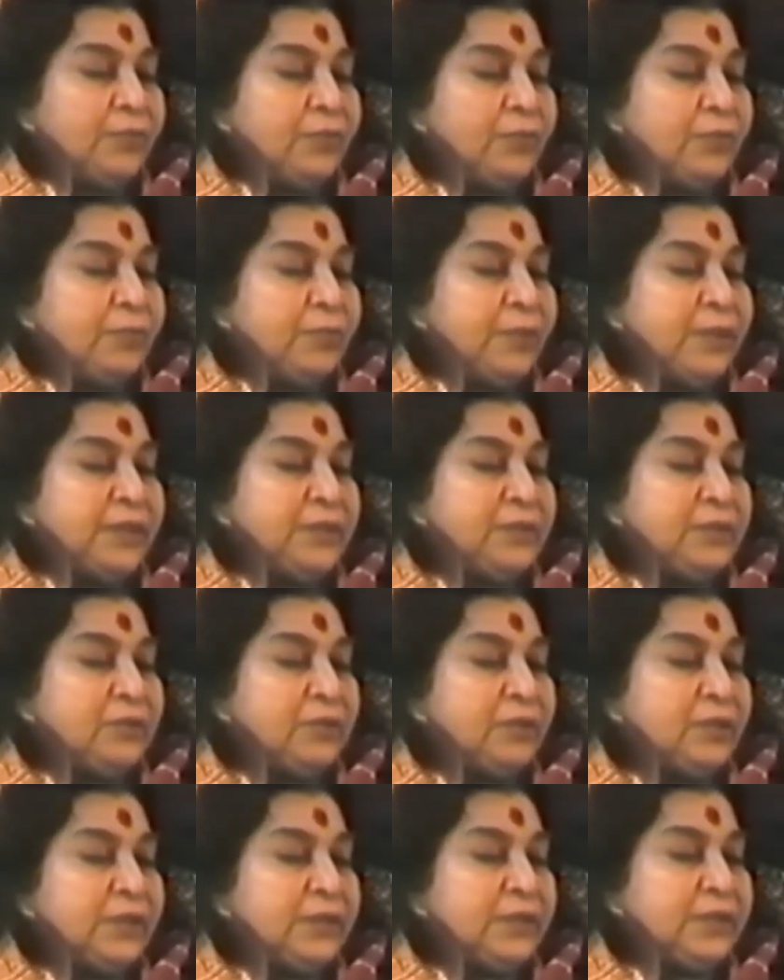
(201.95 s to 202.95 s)
to place
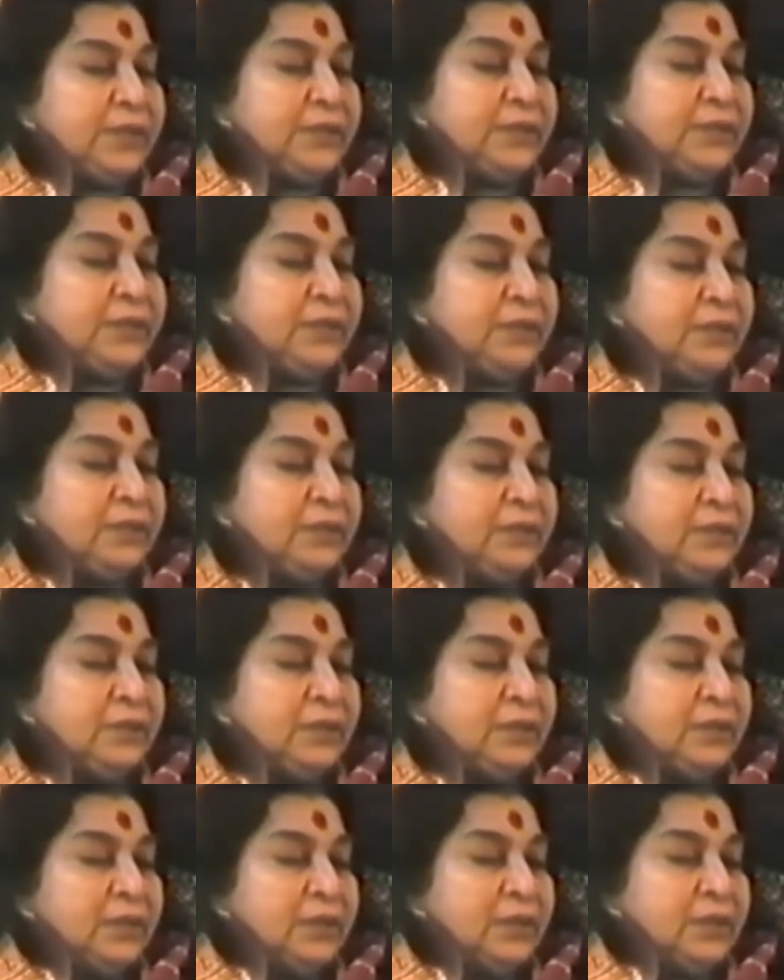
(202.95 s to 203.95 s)
your attention
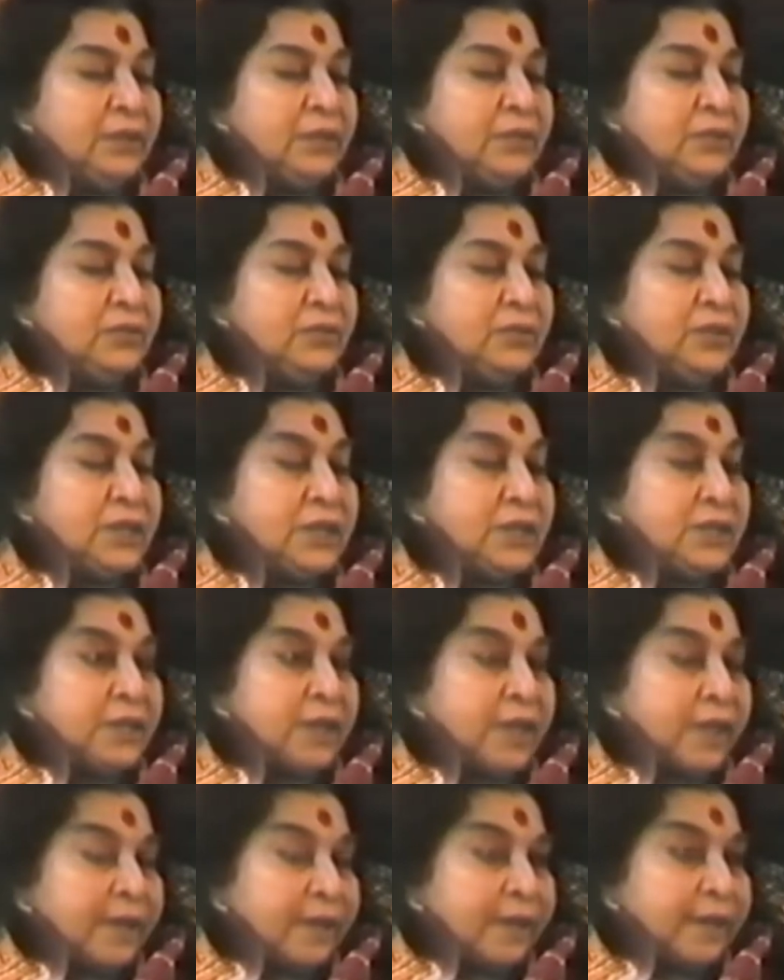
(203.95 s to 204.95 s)
to
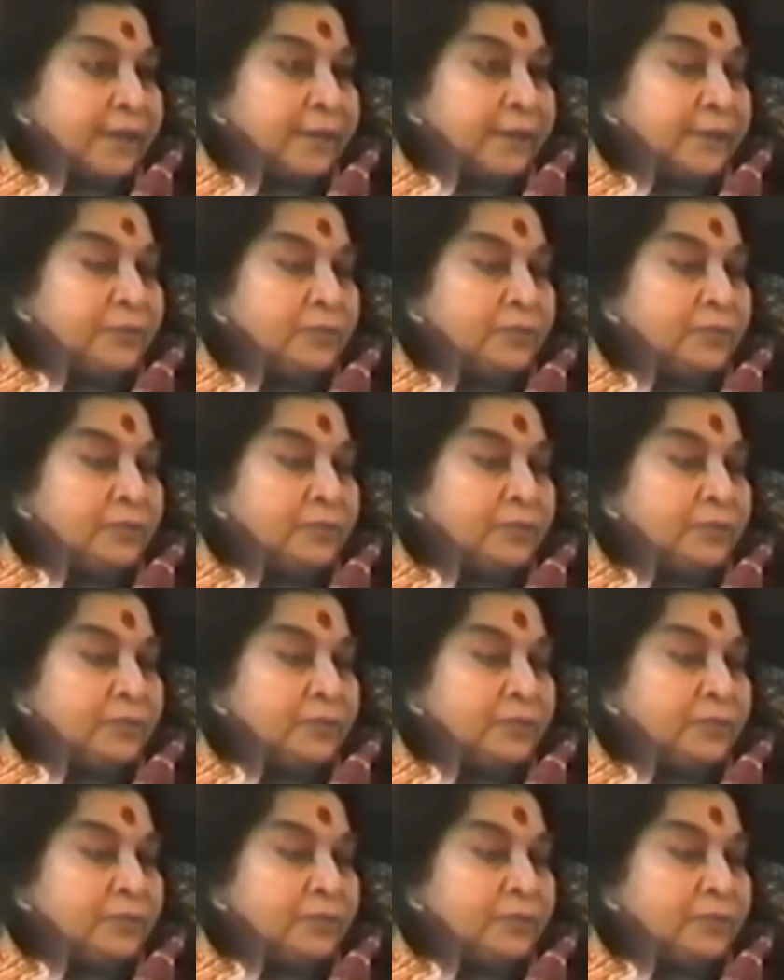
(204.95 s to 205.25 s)
Sahasrara,